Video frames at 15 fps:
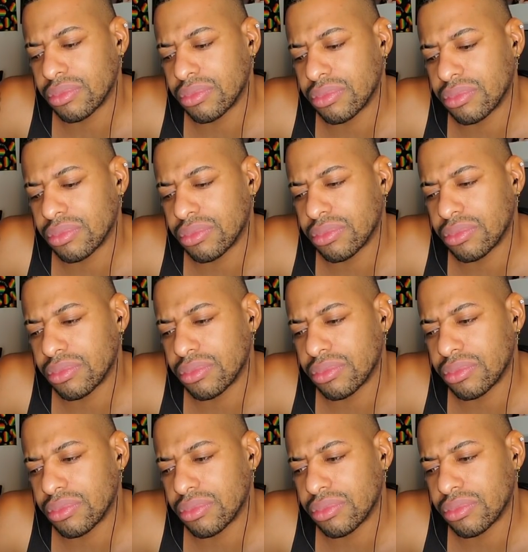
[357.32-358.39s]
Good luck to you,
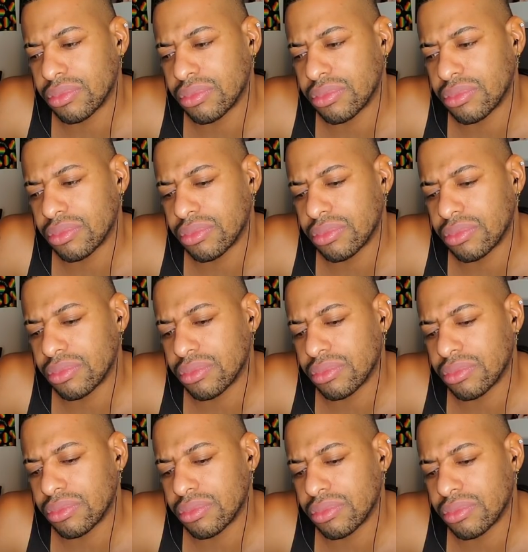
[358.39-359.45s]
dear.
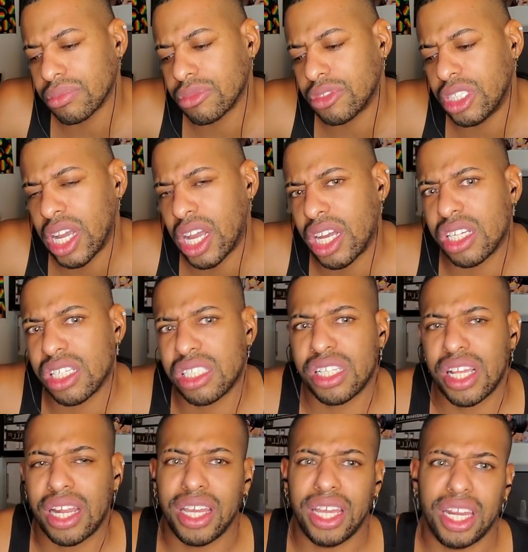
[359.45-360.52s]
Mm, yes,
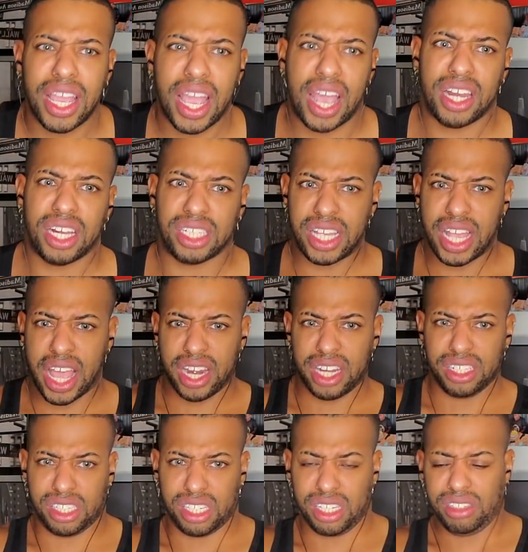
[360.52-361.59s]
that lady had a ten
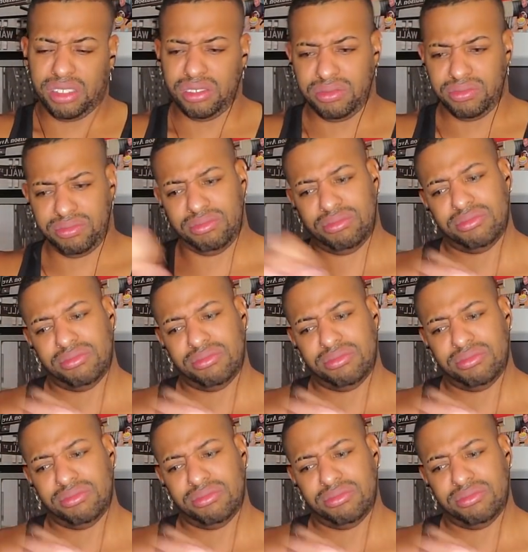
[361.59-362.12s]
and two.